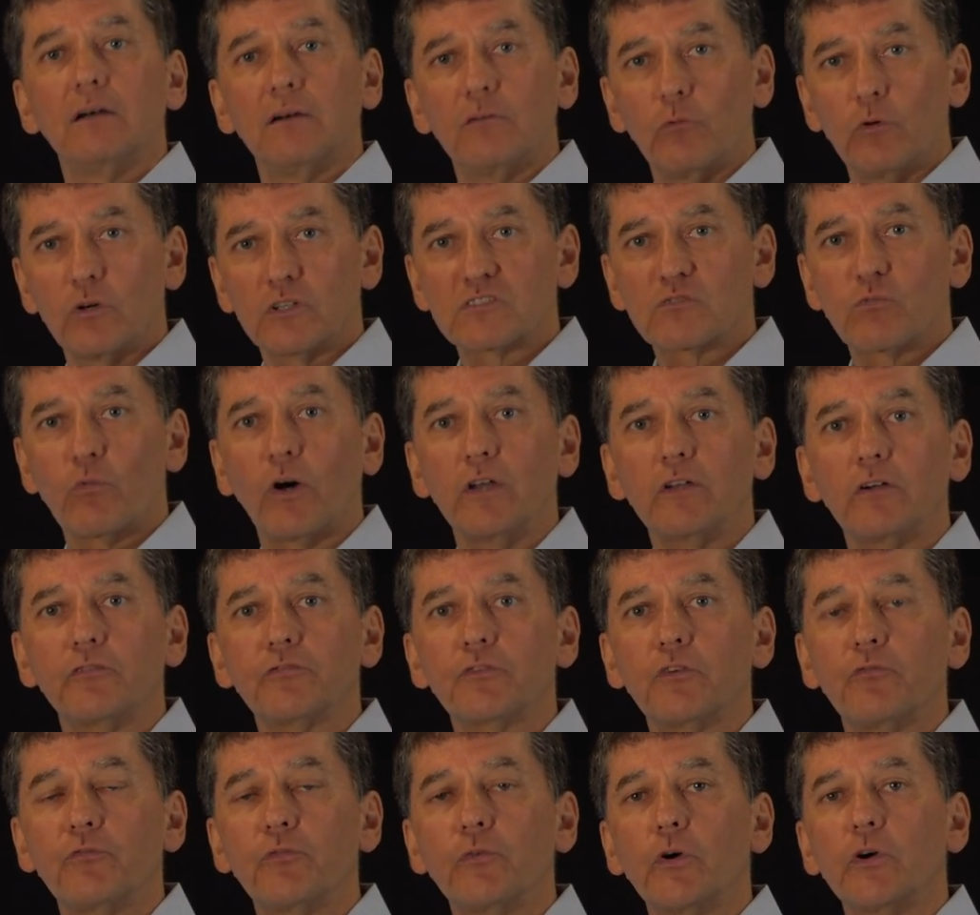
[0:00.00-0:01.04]
was one of
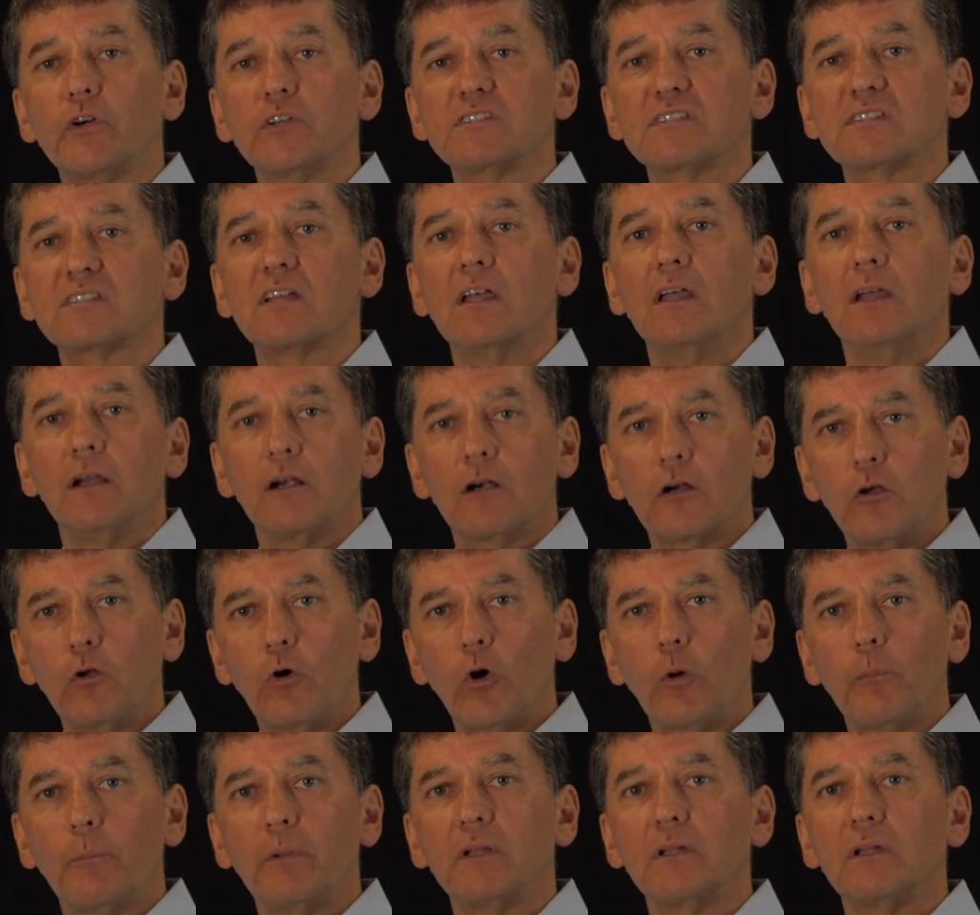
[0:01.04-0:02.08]
the first
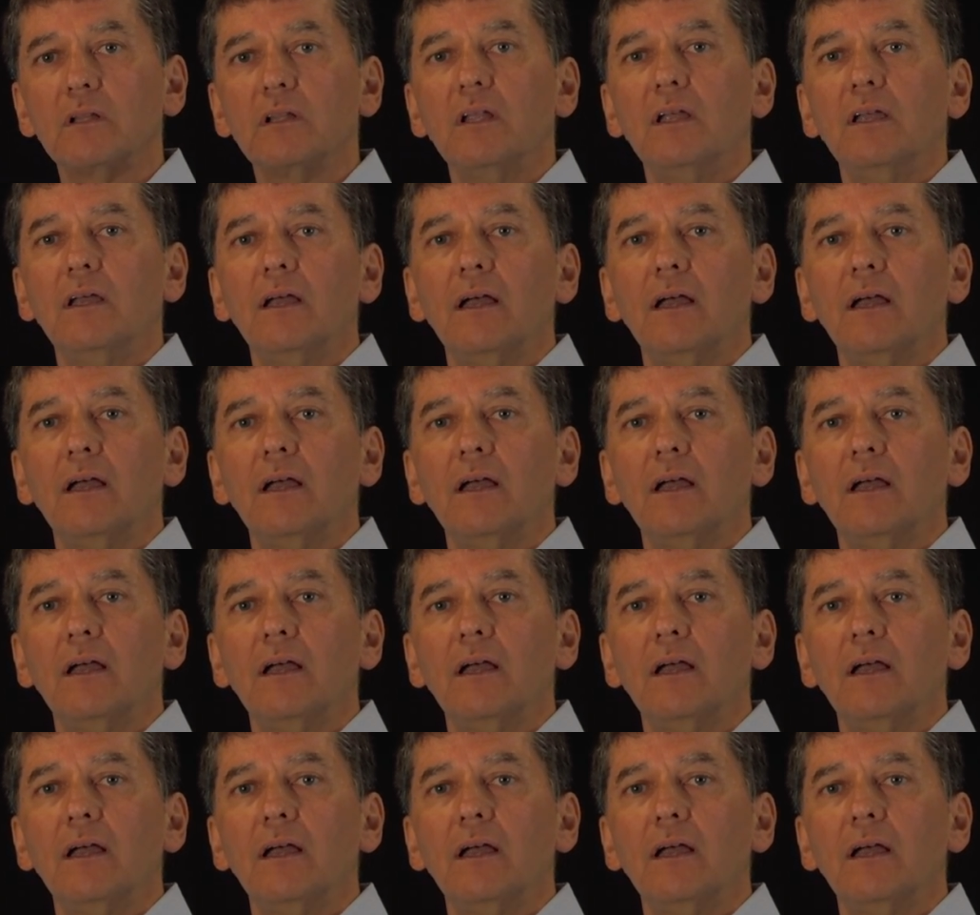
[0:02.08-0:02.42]
global